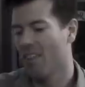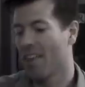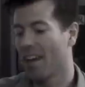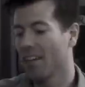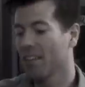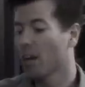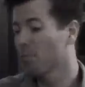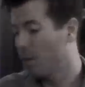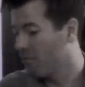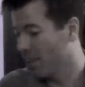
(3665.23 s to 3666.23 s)
Then the
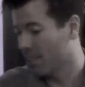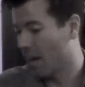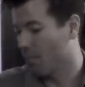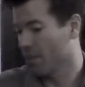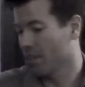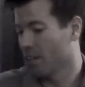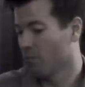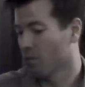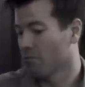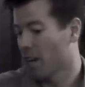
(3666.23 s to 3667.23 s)
upkeep phase happened,
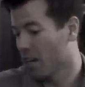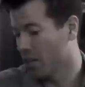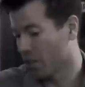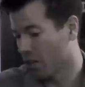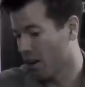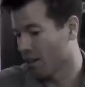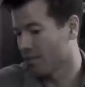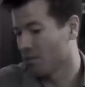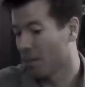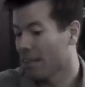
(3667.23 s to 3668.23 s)
it would have readied your
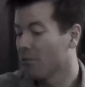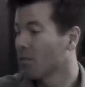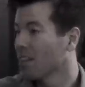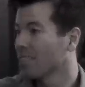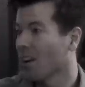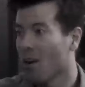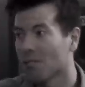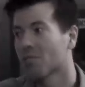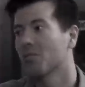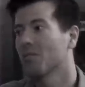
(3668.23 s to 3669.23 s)
cross. So if you would like to
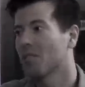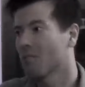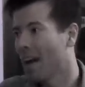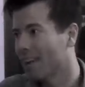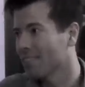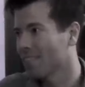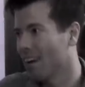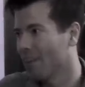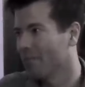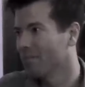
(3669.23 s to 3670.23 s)
also do it to the rats
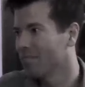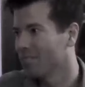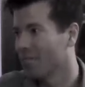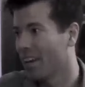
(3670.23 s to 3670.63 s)
now, you